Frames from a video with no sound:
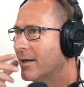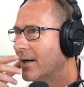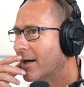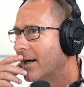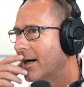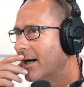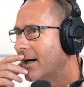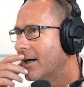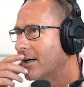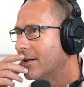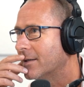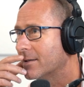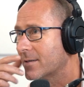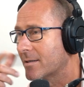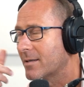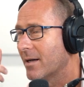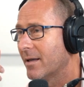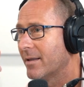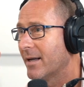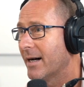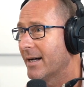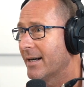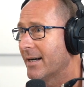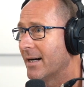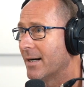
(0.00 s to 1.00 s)
yeah. Uh, so
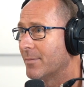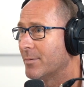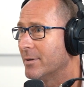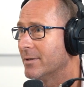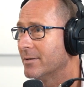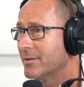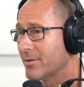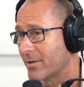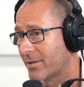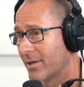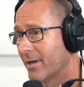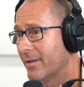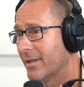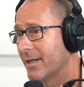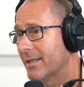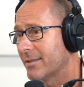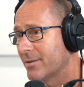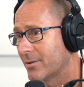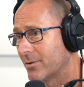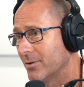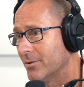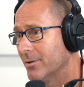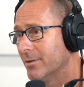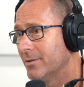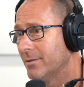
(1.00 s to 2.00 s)
that happened. So
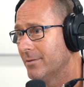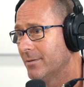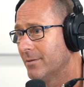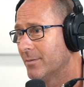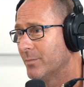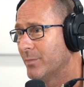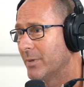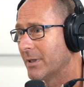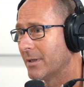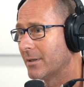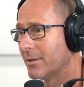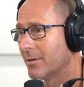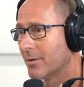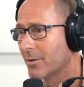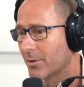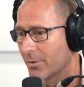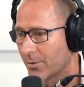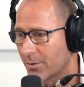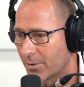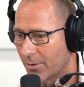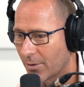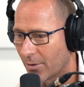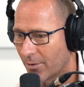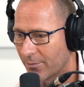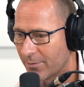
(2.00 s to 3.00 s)
that's good
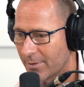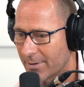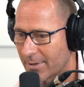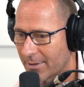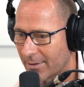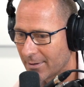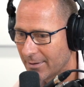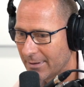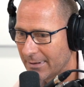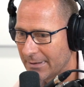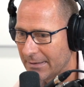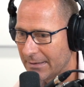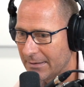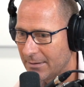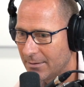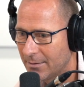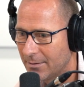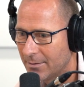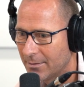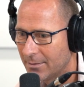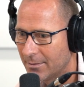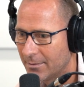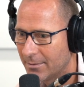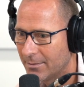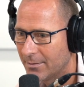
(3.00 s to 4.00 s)
because obviously
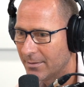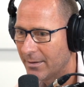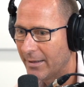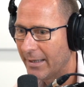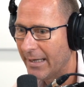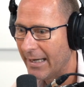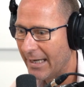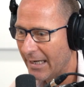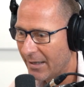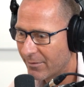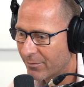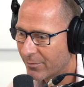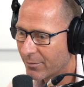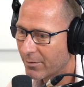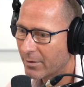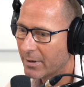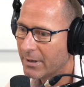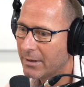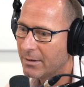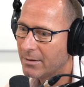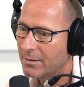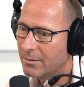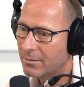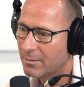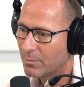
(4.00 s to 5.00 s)

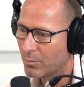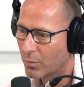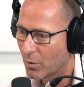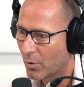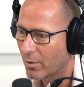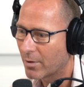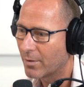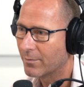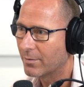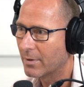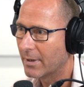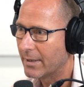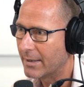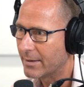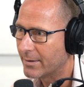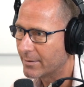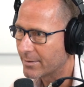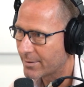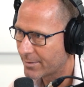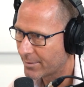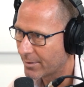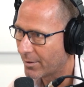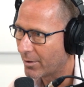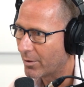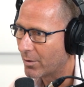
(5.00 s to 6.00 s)
every block of land
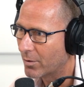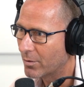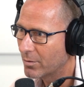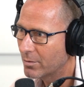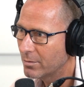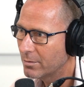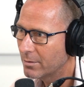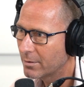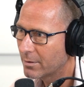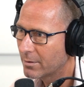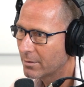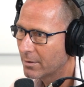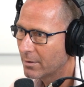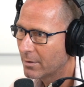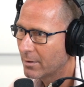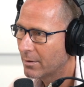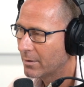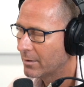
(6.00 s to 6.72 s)
sold mm.